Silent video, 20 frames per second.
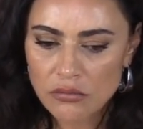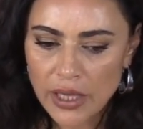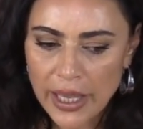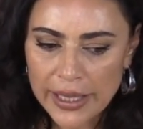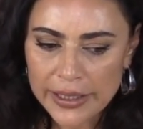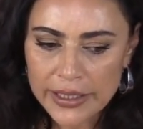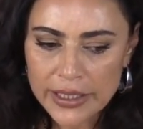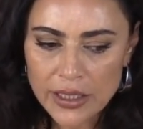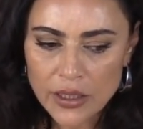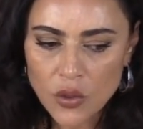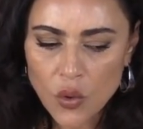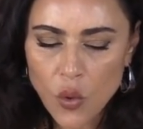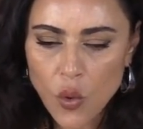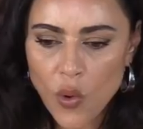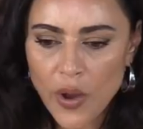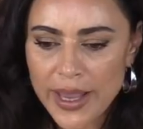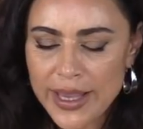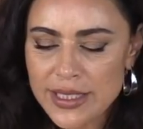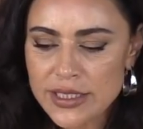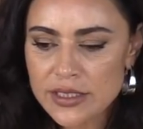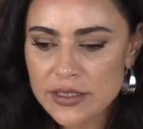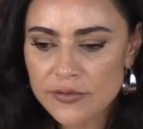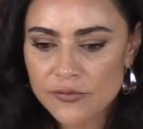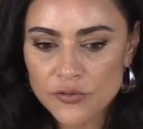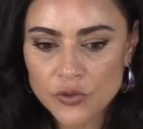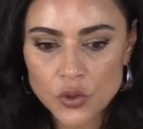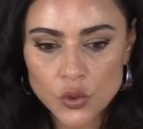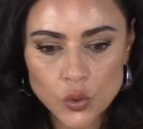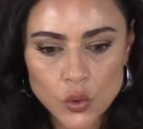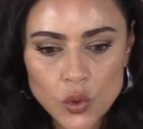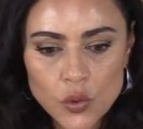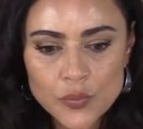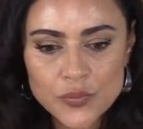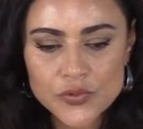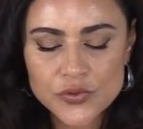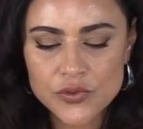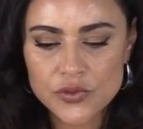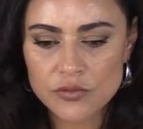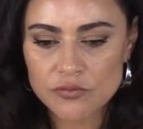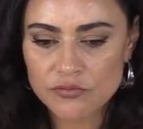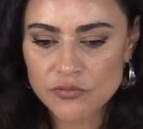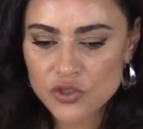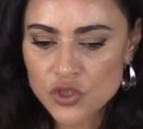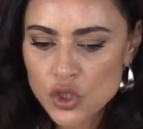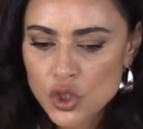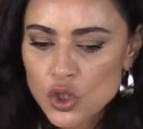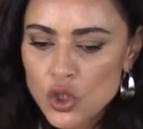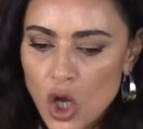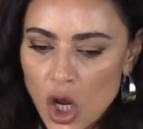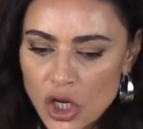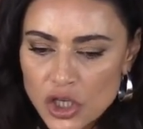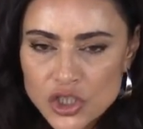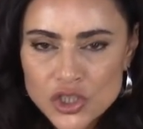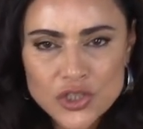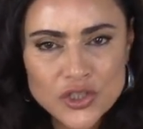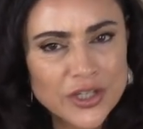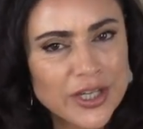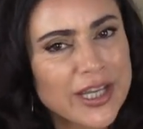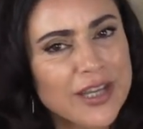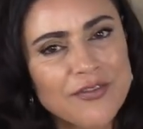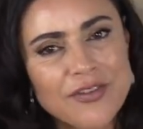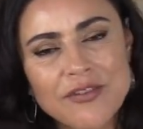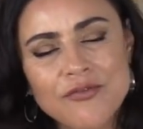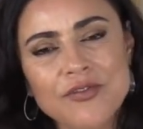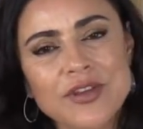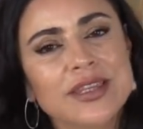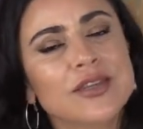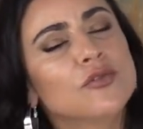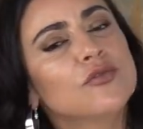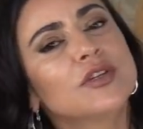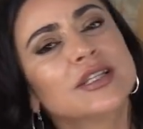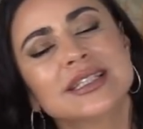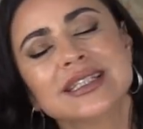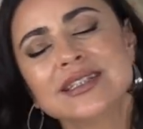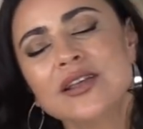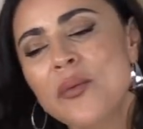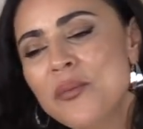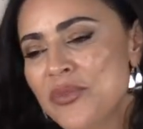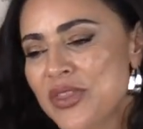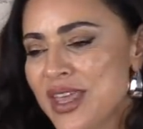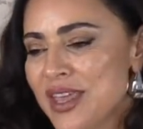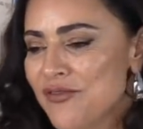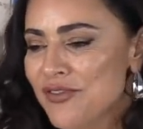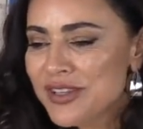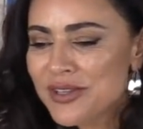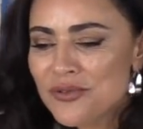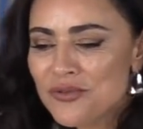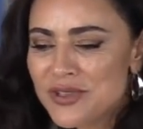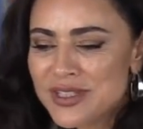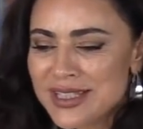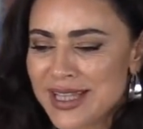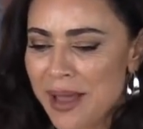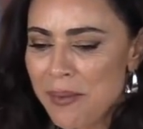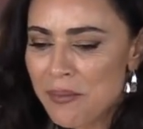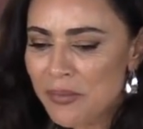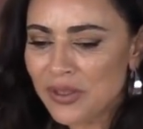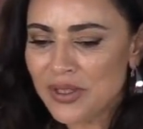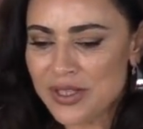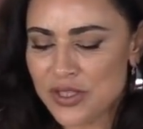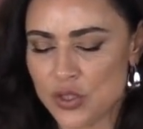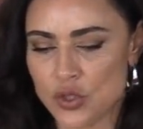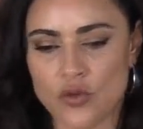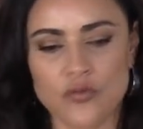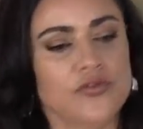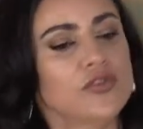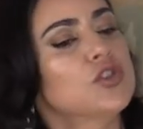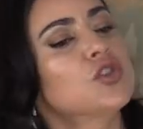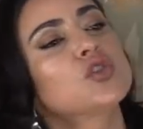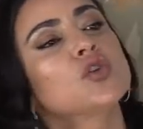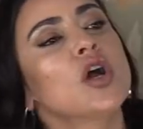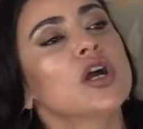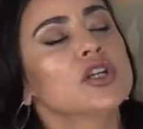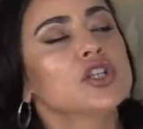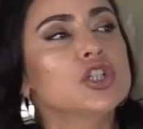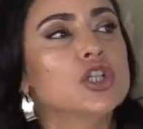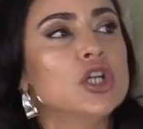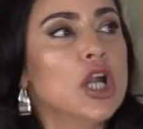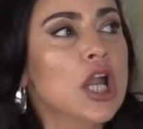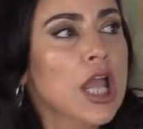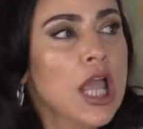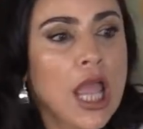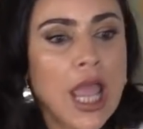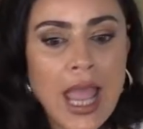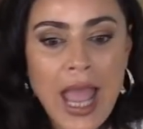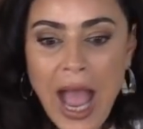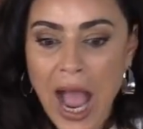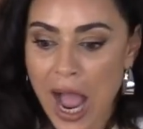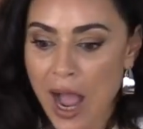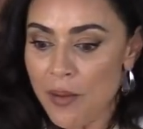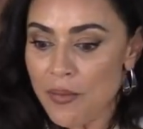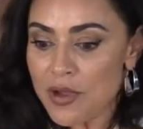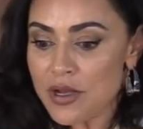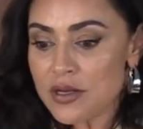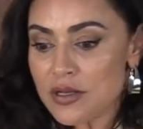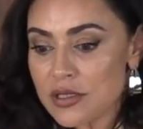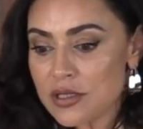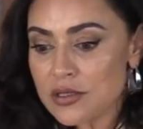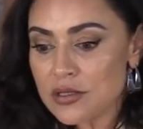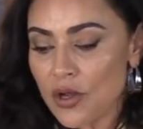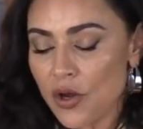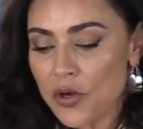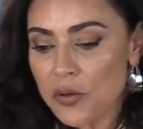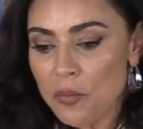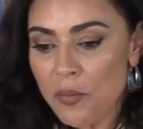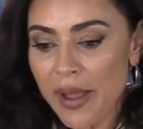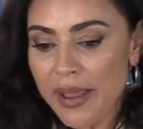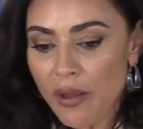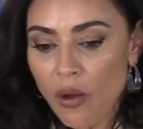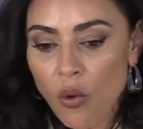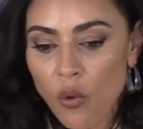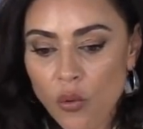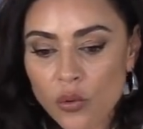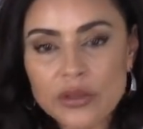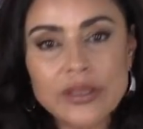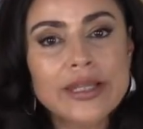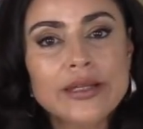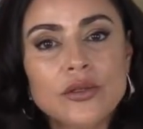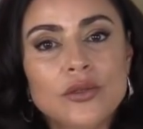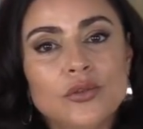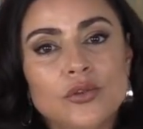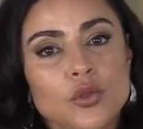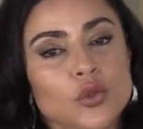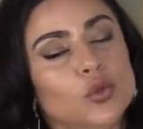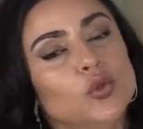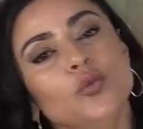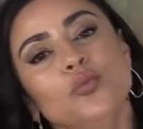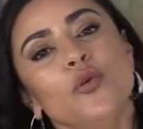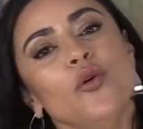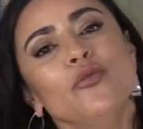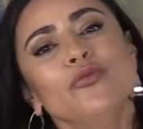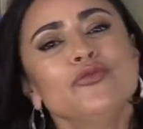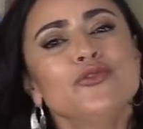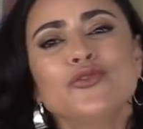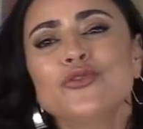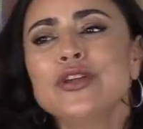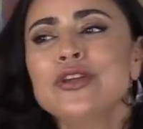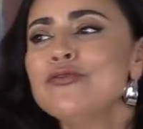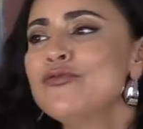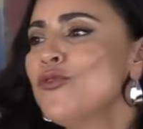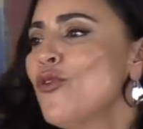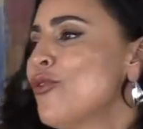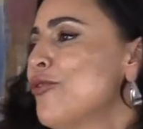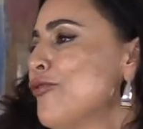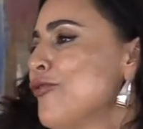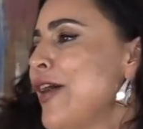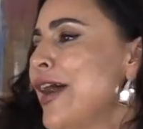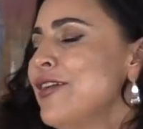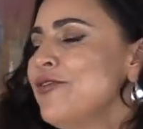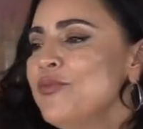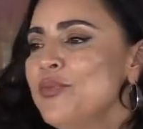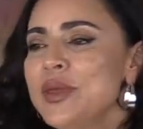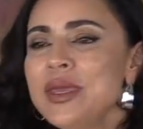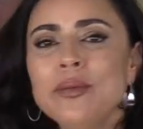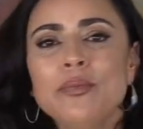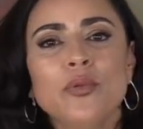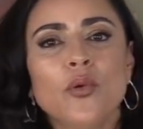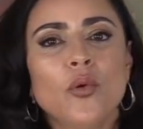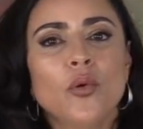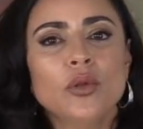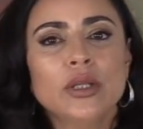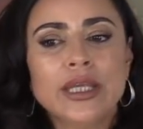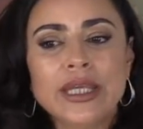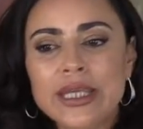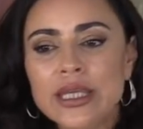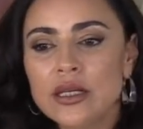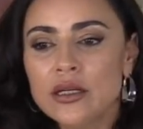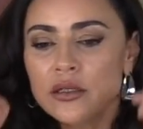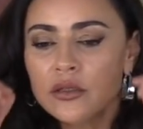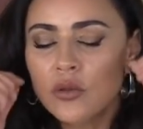any cohesive groups structured, even with something with a resemblance of a structure, I'm going to start my own little group of 3, 4, 5 people here